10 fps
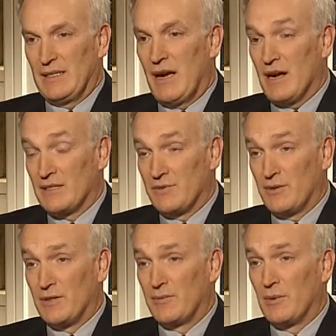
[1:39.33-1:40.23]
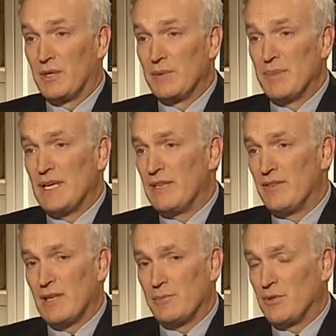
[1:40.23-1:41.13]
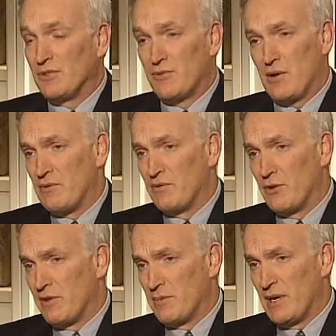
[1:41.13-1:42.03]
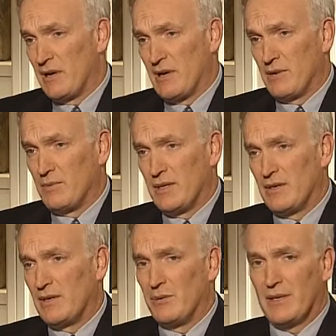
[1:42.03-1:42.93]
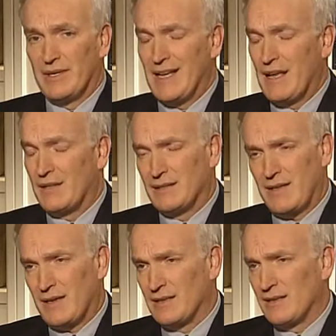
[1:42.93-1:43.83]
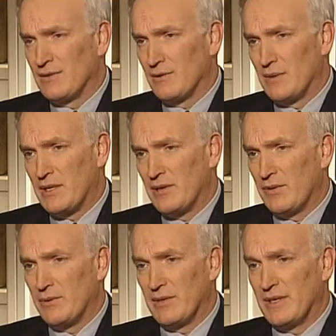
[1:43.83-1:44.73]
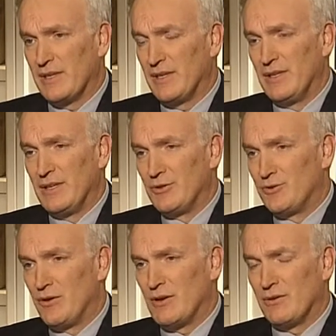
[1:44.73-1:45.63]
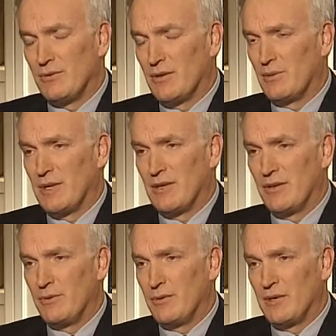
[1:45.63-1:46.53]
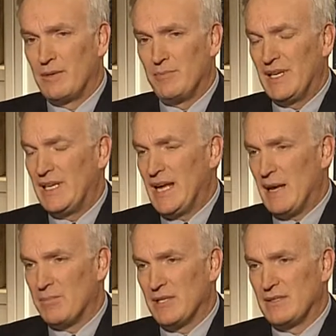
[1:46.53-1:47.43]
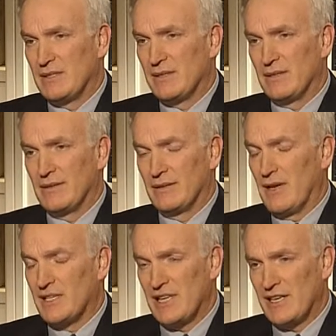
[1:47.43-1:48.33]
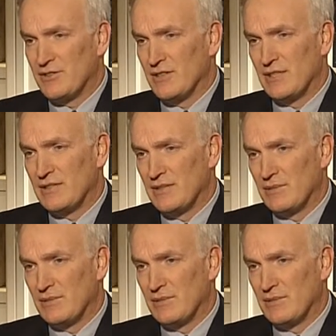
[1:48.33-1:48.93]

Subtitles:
Oxford, were the big developers throughout North America, whether you were in Dallas, Texas, or whether you were in Toronto, or whether you were in Minneapolis or Los Angeles.